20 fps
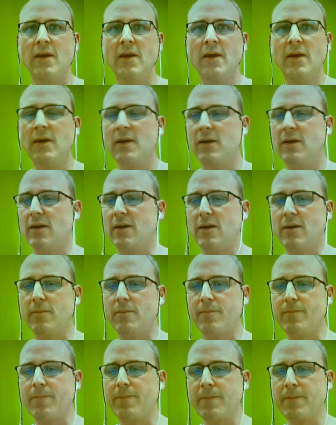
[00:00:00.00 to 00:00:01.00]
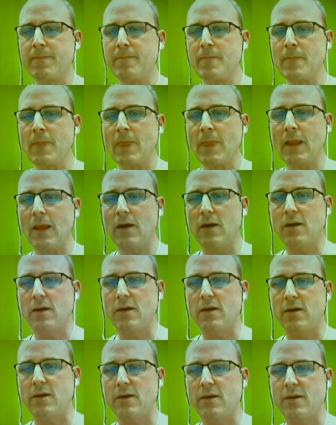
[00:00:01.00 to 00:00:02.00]
Um,
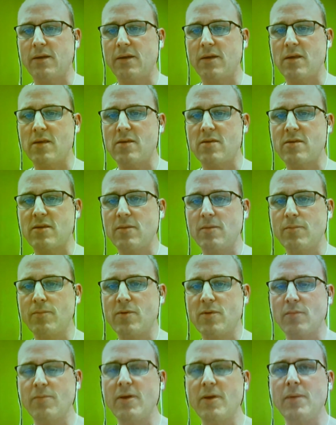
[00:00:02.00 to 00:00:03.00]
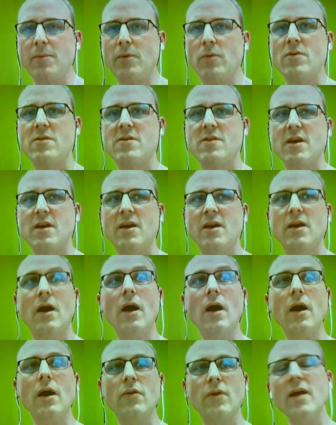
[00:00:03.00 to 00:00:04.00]
uh, some some people were saying, "Ah,
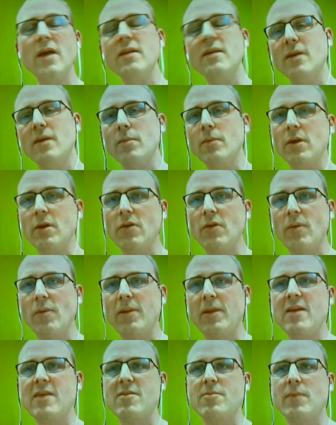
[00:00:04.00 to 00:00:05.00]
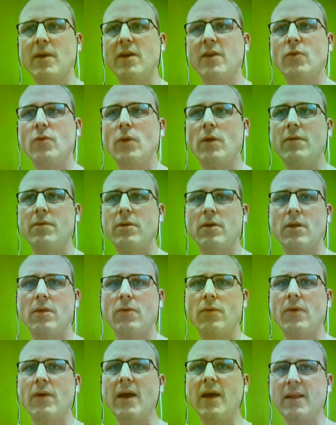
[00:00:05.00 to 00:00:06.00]
oh, great! I'm going to replace my
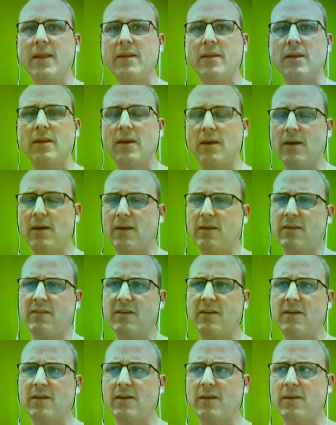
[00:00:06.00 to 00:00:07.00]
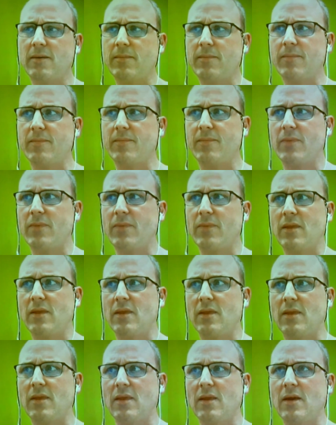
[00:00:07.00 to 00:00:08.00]
1233N," and um,
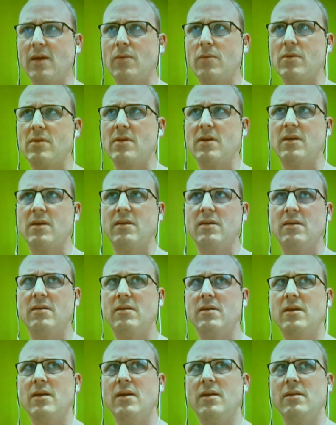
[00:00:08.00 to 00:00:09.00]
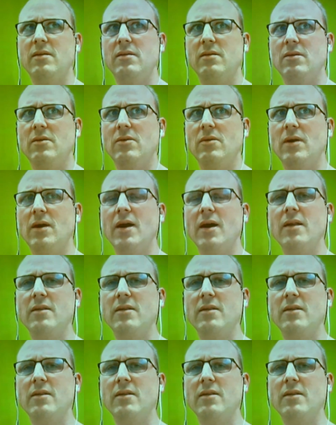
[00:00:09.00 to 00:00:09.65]
I was like, "Okay, no, I,